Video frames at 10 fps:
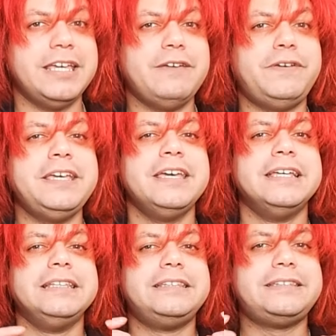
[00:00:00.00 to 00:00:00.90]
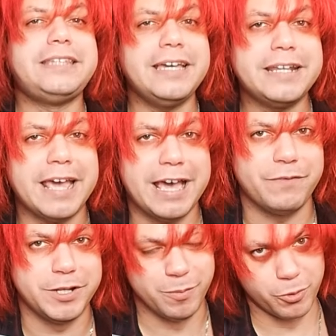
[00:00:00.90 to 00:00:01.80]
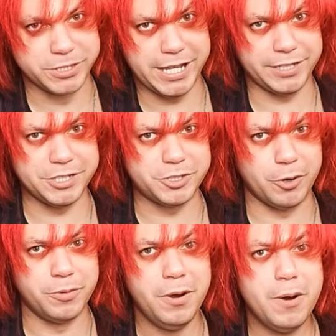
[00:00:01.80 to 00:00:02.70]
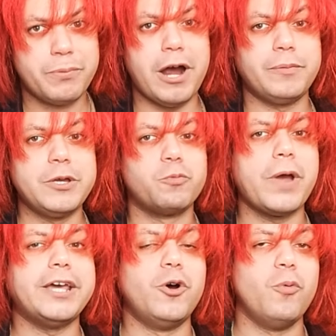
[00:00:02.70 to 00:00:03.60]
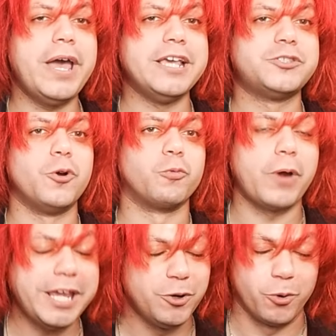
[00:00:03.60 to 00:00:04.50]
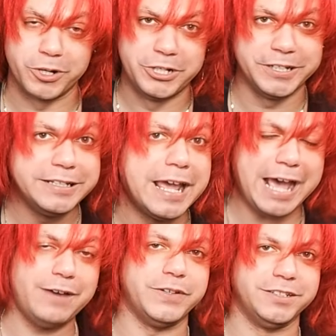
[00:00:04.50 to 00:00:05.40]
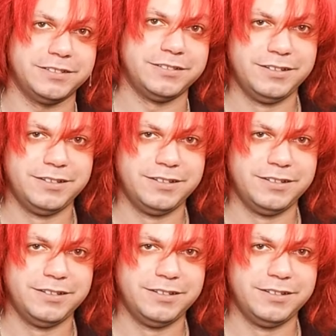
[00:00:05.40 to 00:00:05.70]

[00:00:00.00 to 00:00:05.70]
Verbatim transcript: if he did have an immortality stone, probably ran away so Raynor couldn't have it.